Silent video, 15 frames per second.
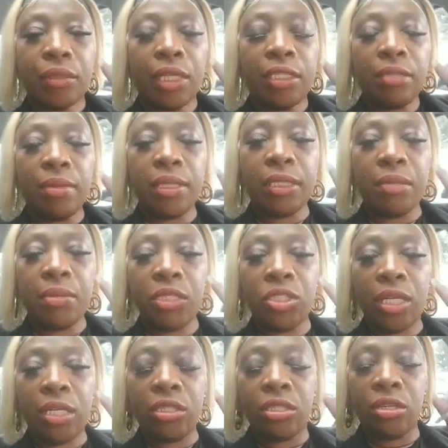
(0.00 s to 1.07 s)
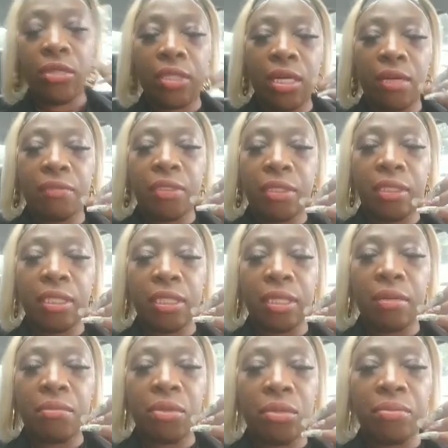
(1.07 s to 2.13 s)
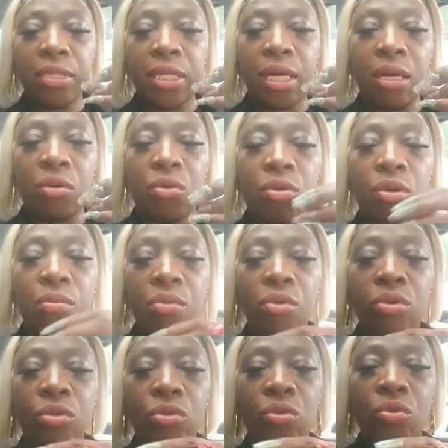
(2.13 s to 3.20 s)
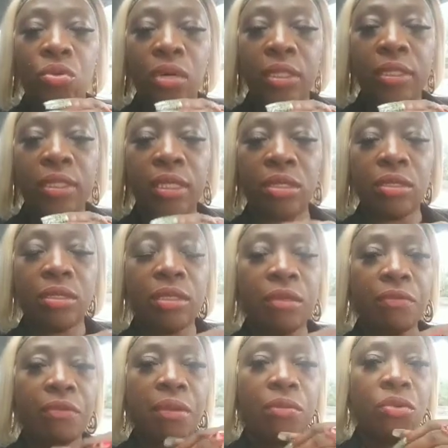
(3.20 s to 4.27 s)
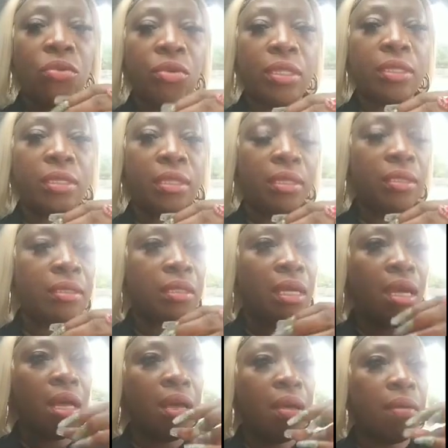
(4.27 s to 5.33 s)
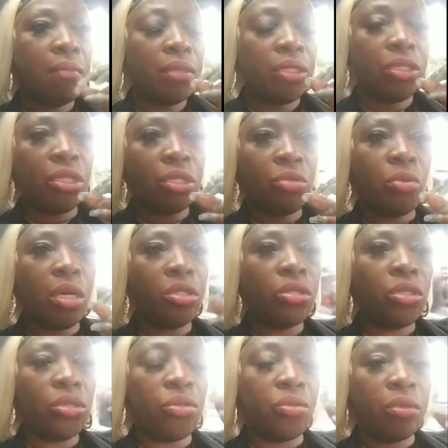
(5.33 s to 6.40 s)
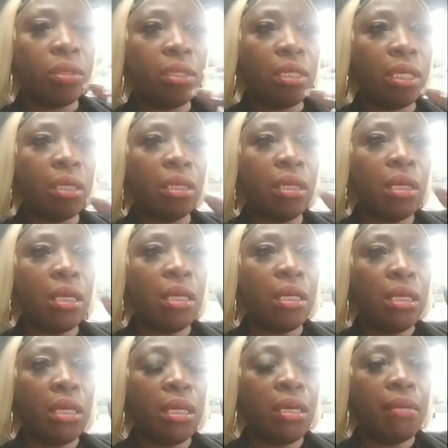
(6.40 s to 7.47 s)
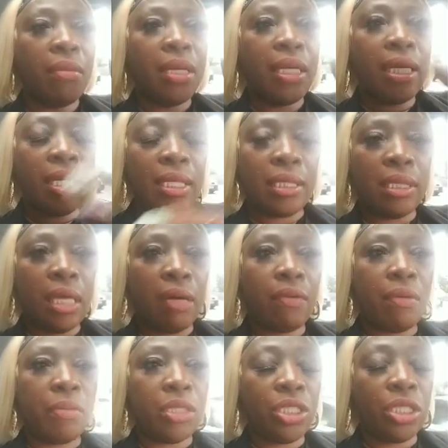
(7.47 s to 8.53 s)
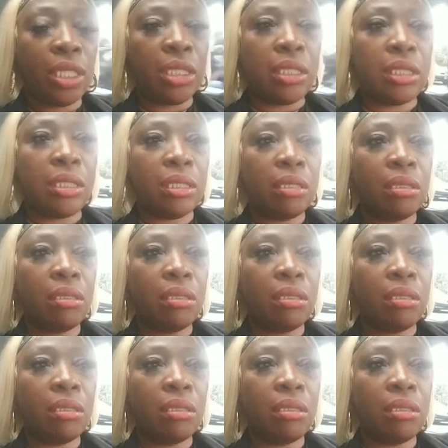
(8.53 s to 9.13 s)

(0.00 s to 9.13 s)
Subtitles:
Somebody should turn off the thing then, but me not worry about who I said nothing from who I said this. Me just want to know, say, me get this off of my chest.